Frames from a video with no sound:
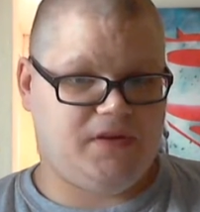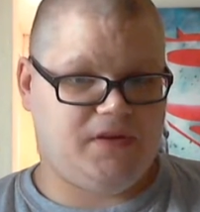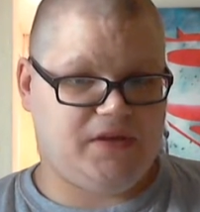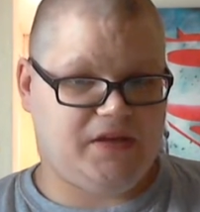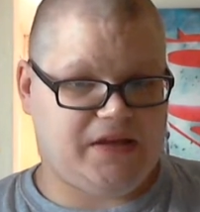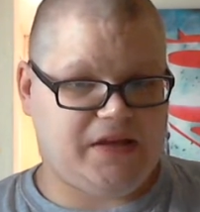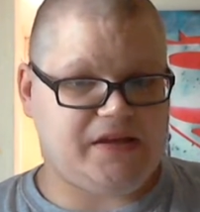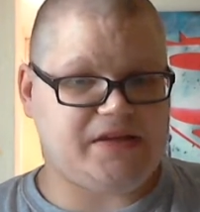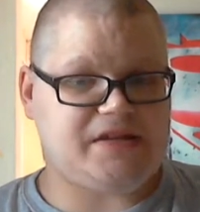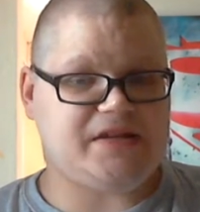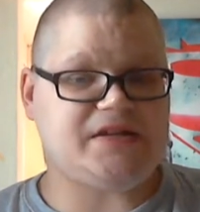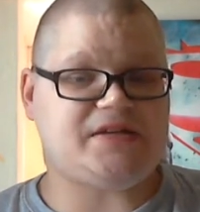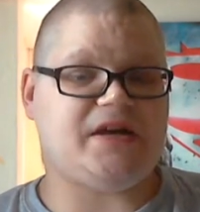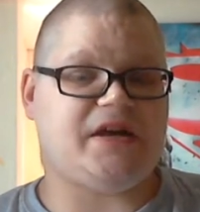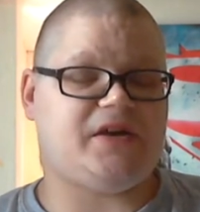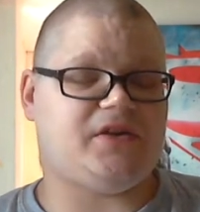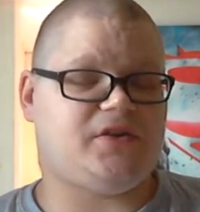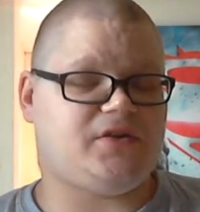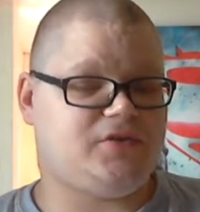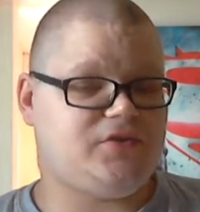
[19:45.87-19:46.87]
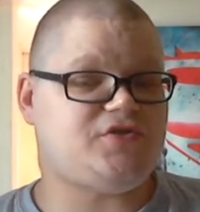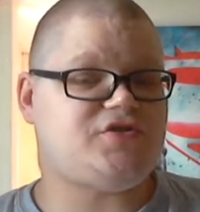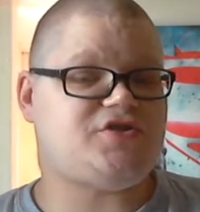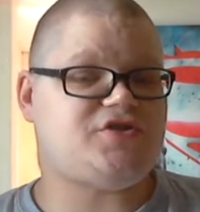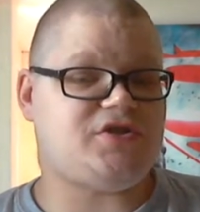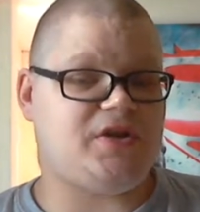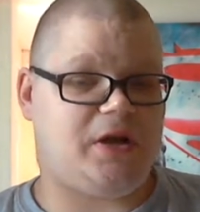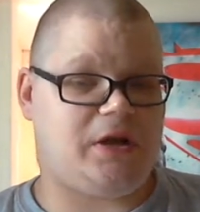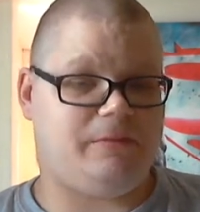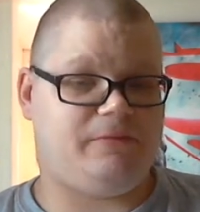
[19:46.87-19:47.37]
He did a good
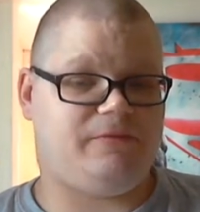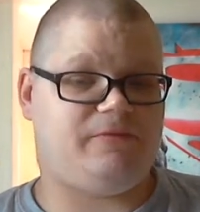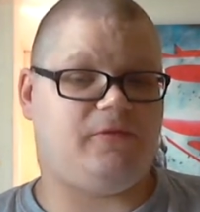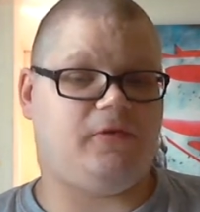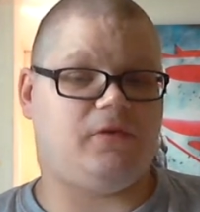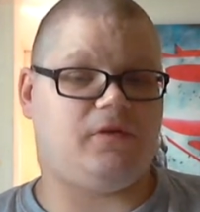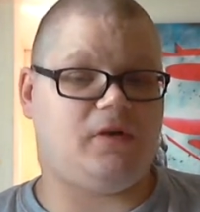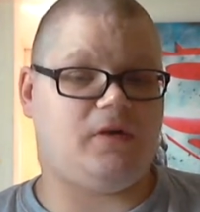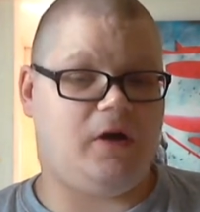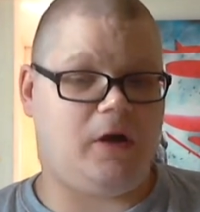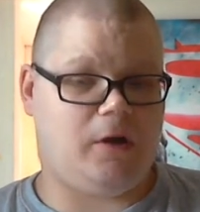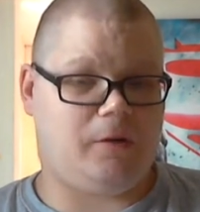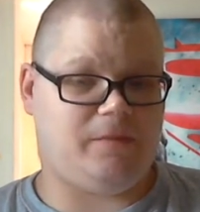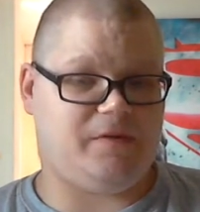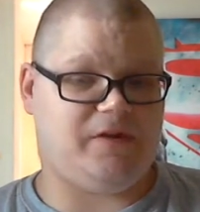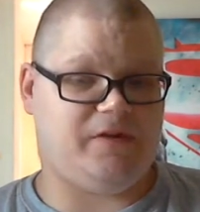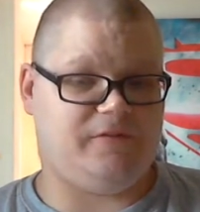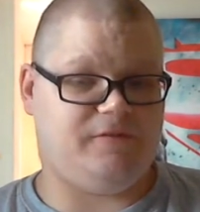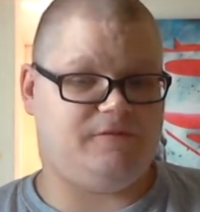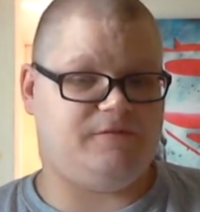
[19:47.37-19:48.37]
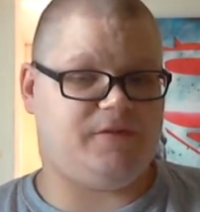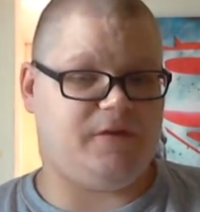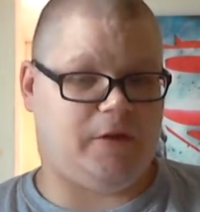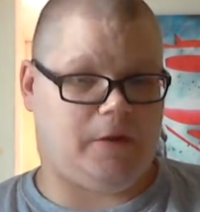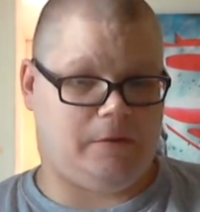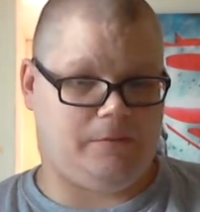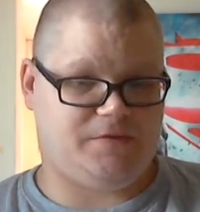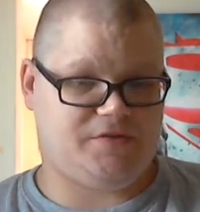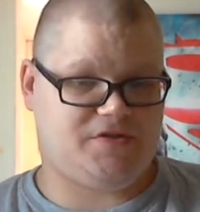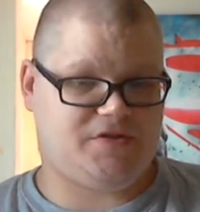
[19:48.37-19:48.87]
job for comedy in
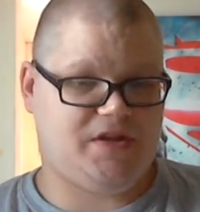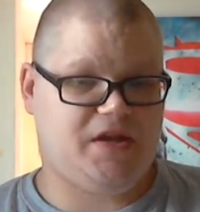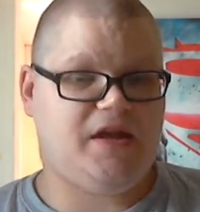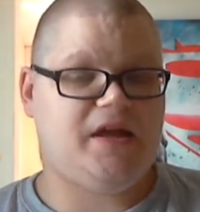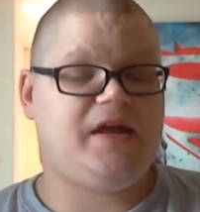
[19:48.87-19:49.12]
films.